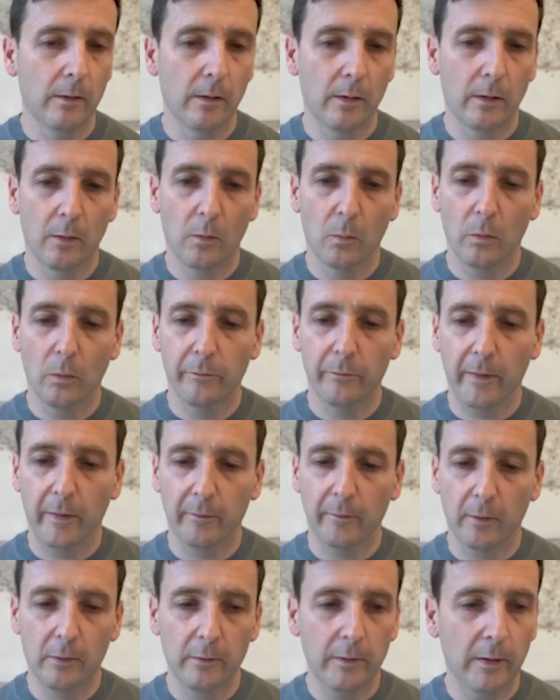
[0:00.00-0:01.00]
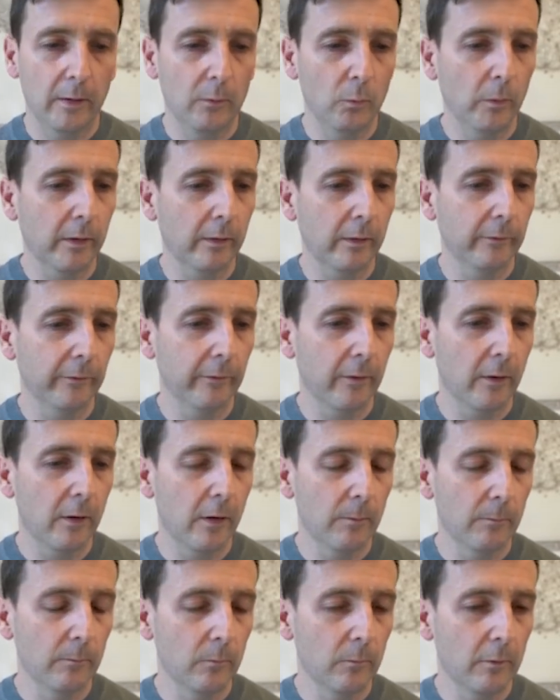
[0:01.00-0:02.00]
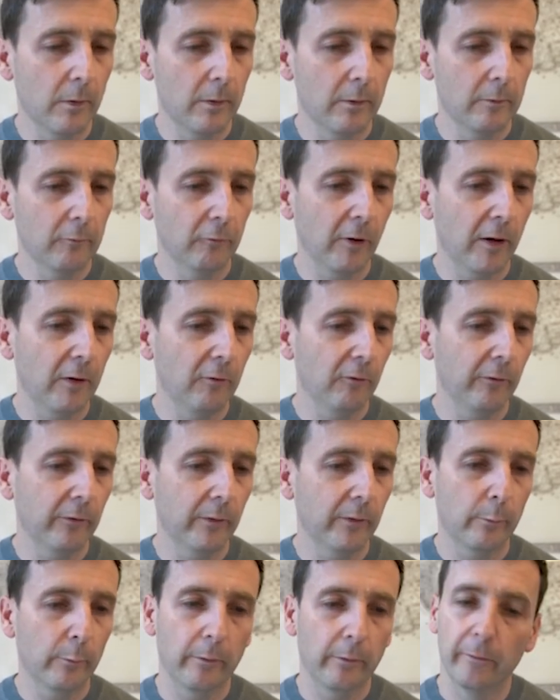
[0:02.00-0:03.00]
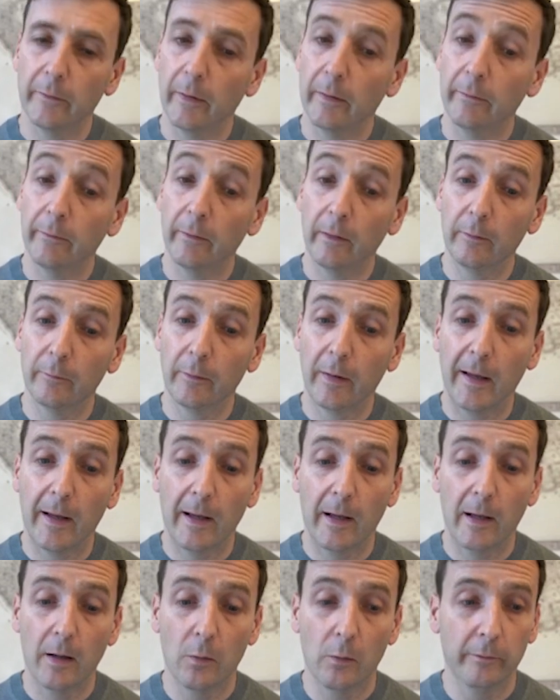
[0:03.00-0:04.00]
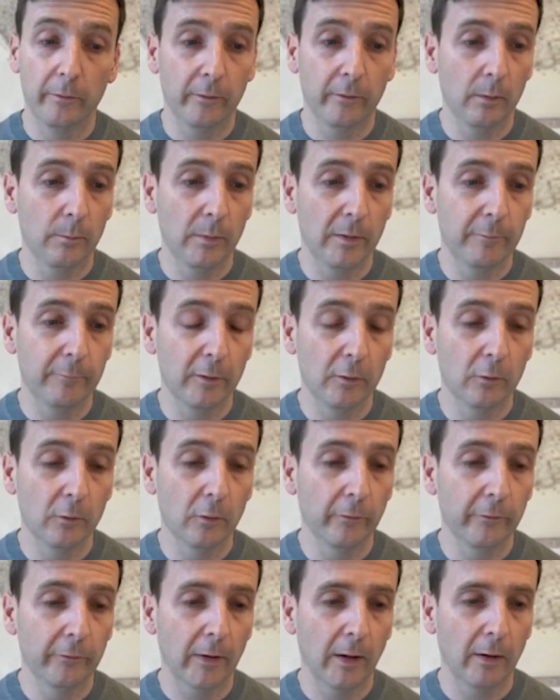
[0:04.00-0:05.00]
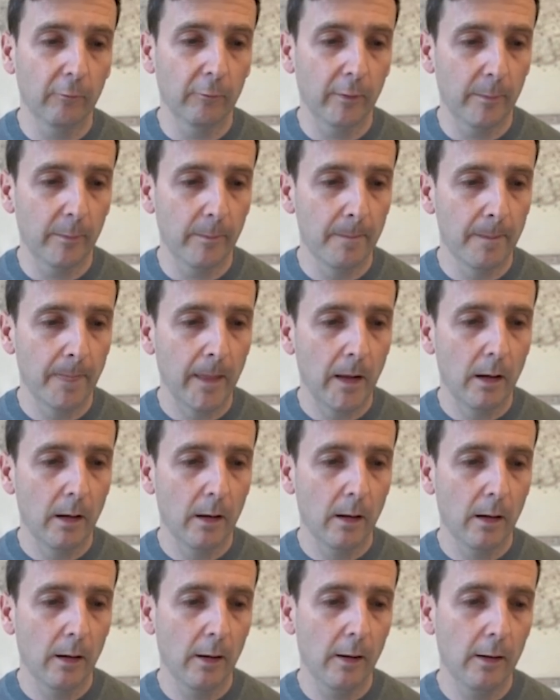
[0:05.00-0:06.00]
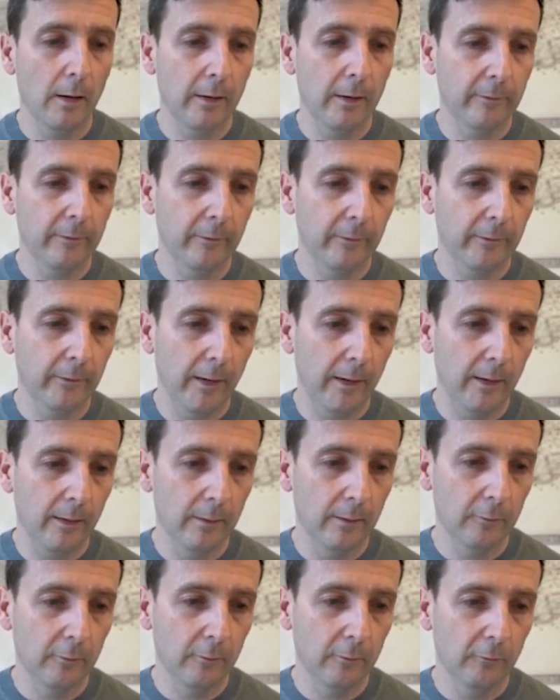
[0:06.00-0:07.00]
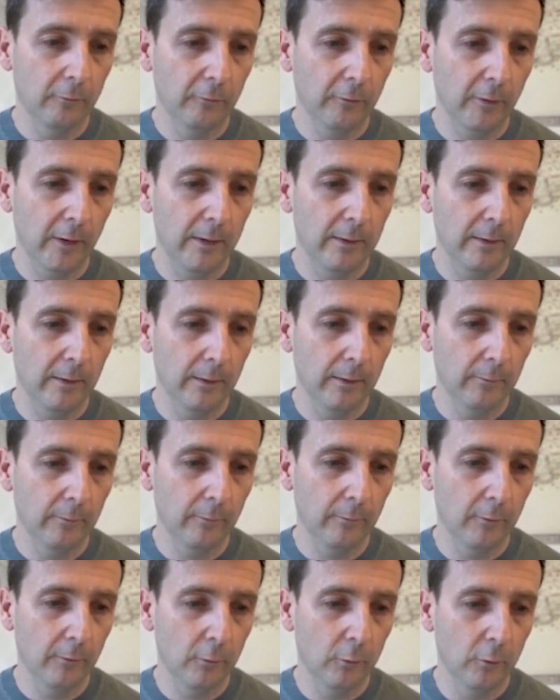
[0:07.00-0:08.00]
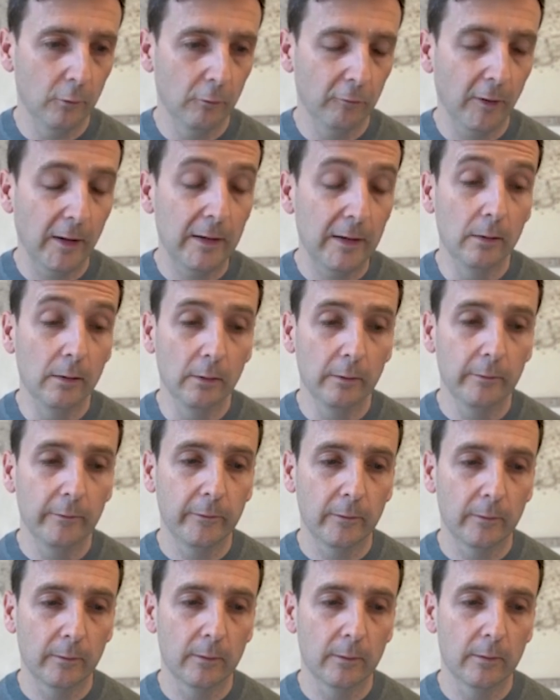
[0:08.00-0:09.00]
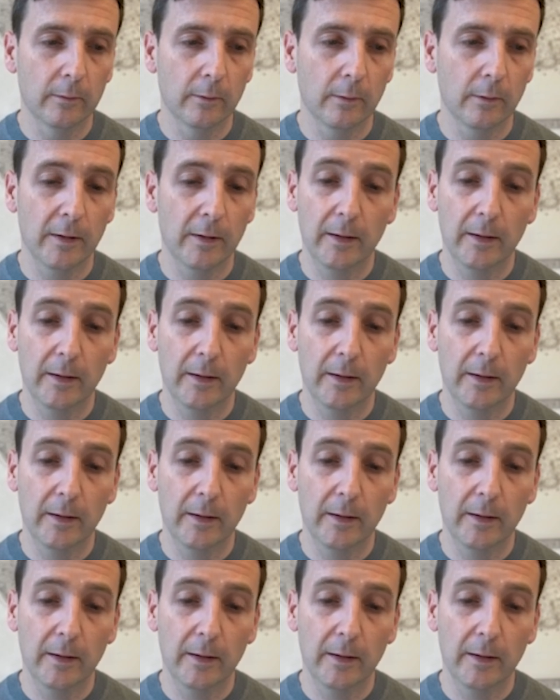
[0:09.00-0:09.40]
Once that's loaded, we can start changing some of the settings for how it's going to be viewed on Sketchfab. I like to set shading to shadeless, i.e.